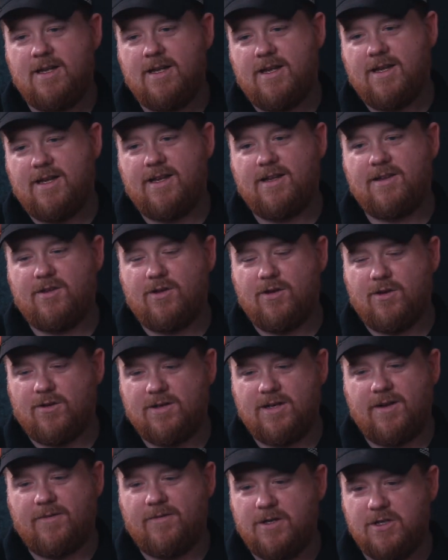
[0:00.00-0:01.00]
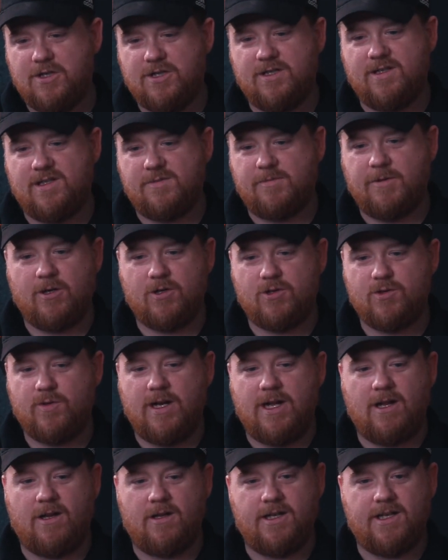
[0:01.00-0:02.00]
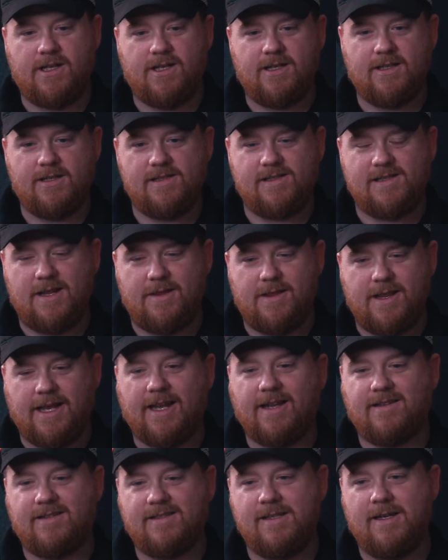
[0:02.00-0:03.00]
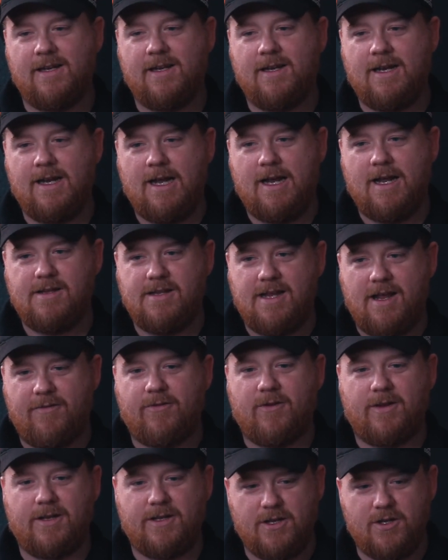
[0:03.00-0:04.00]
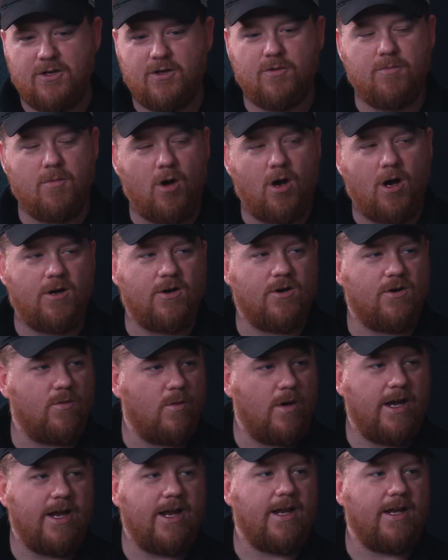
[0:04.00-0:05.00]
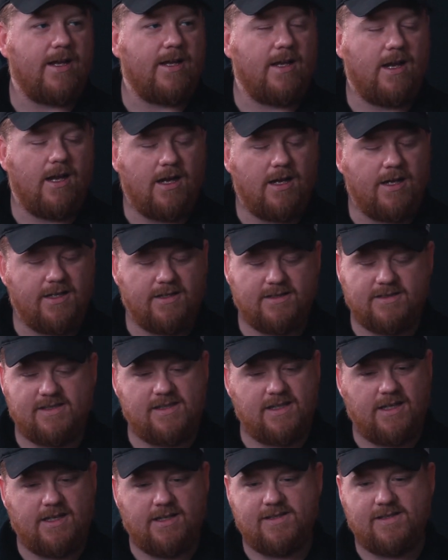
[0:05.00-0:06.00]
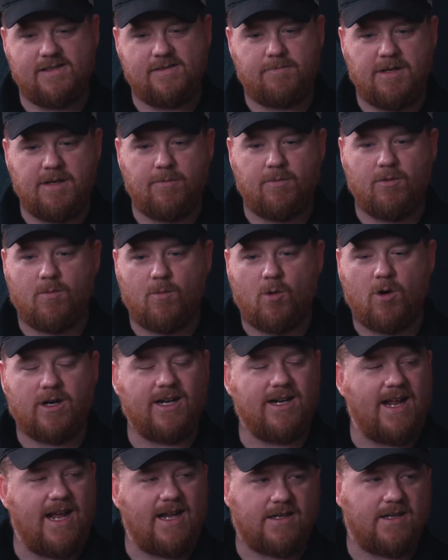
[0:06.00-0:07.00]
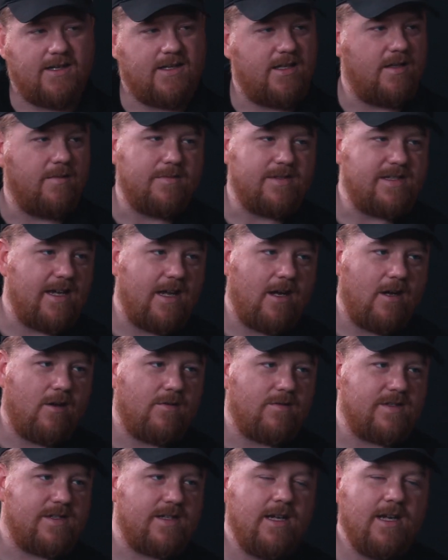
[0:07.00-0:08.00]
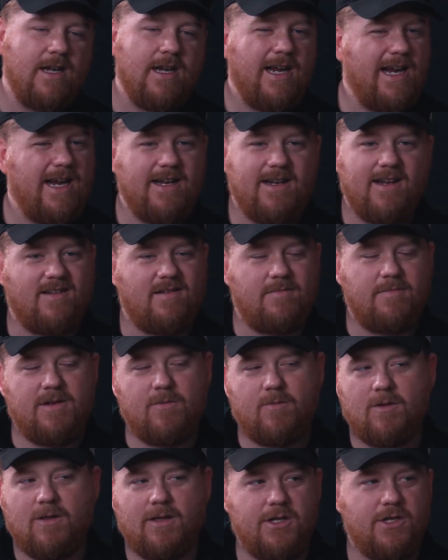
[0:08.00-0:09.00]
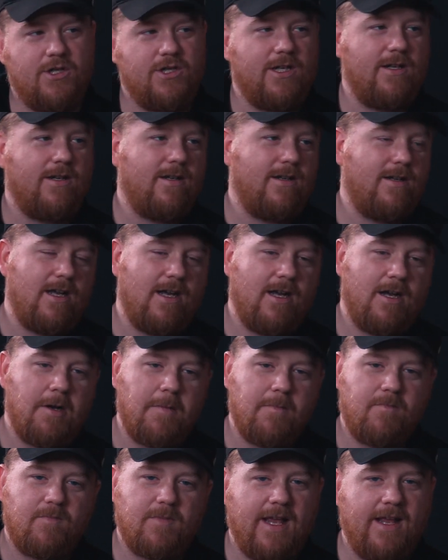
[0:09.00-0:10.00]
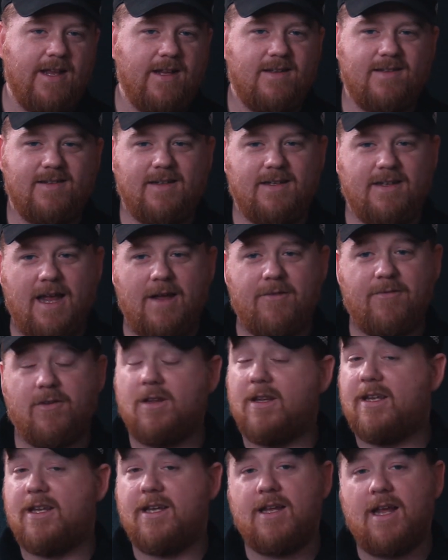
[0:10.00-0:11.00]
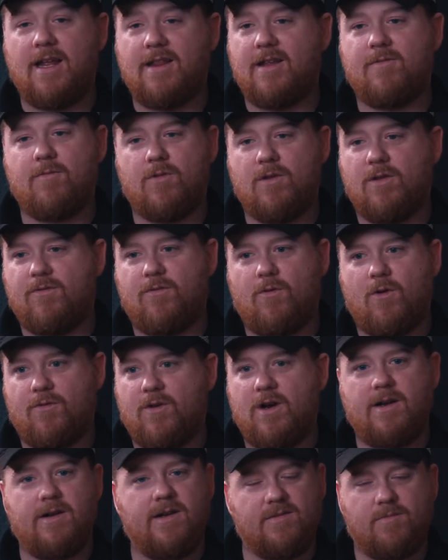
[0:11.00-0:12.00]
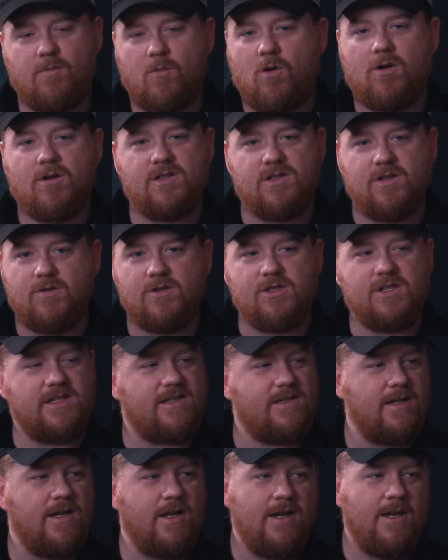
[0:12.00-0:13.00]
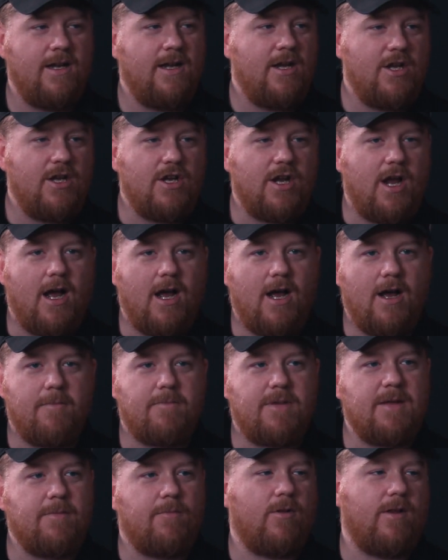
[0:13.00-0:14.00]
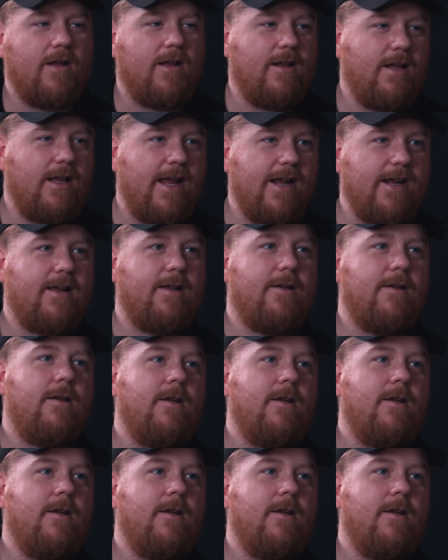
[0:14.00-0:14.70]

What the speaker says: your definition of spirituality is, I think it's definitely the new modern way. It's people are more connected to themselves. It doesn't mean religion. It's definitely, I think, from the forefront, it's more so just people that, like,